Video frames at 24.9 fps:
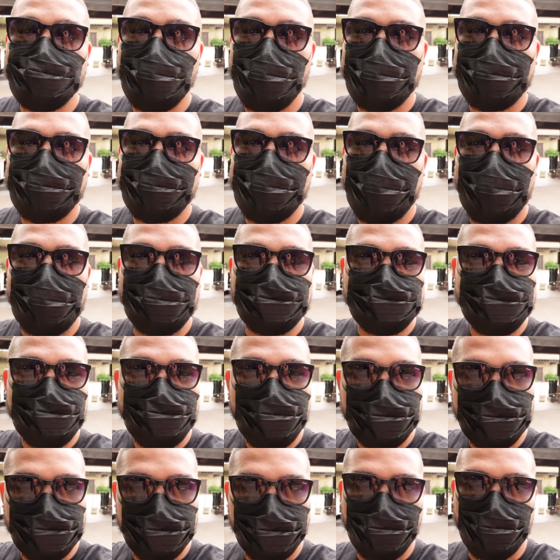tour guides here
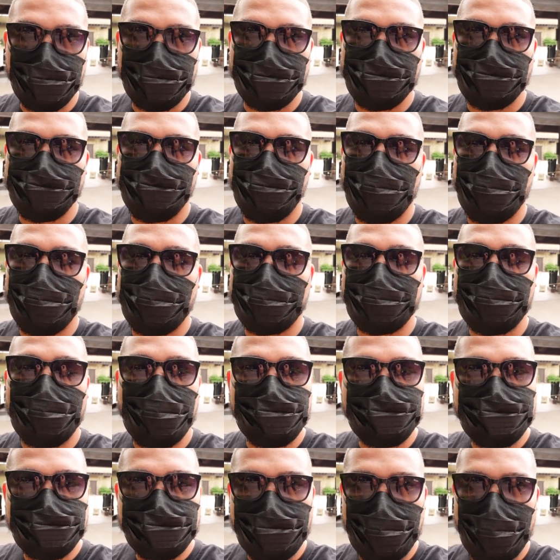at the front of the park.
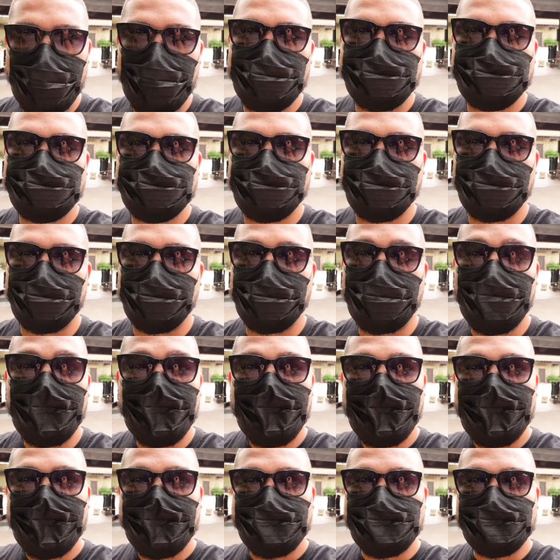I did ask her,
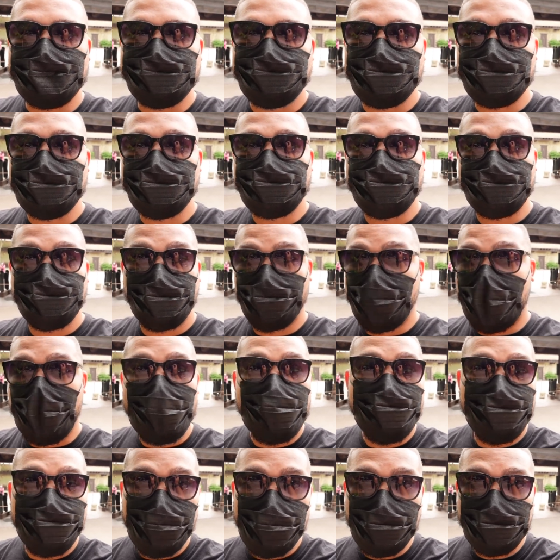is this
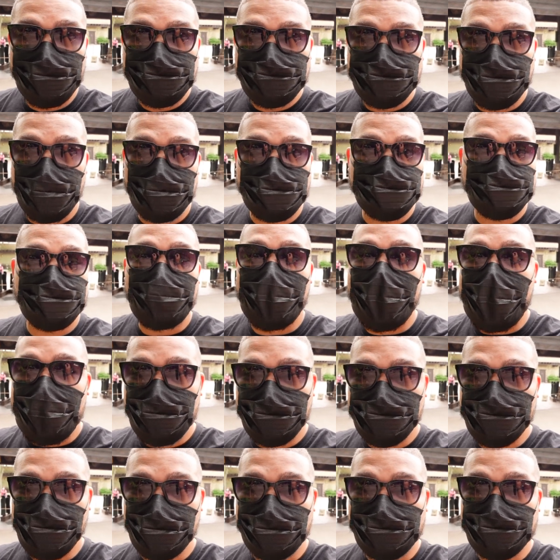iPhones or is it
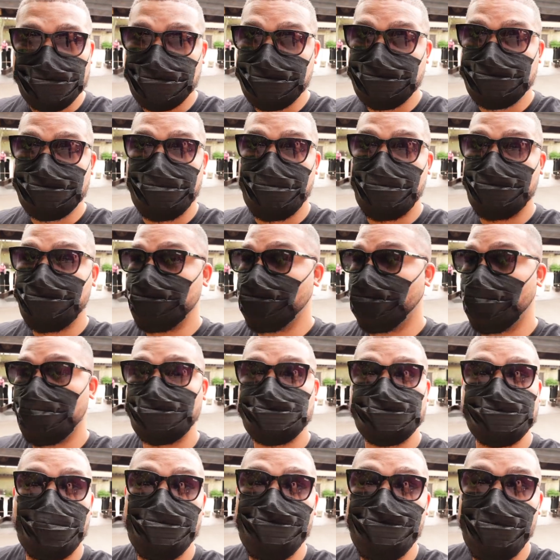Android? She said it
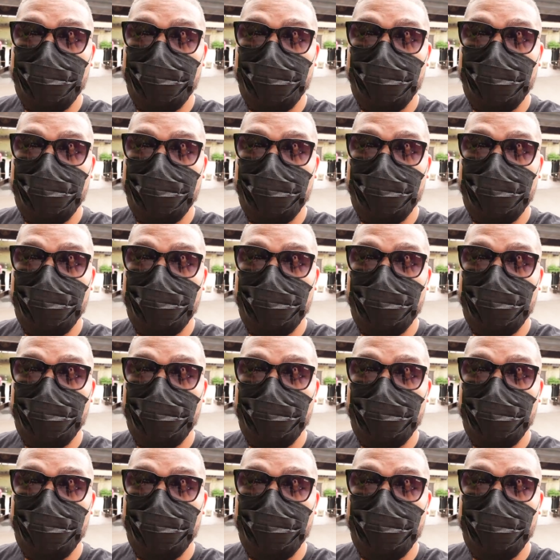works on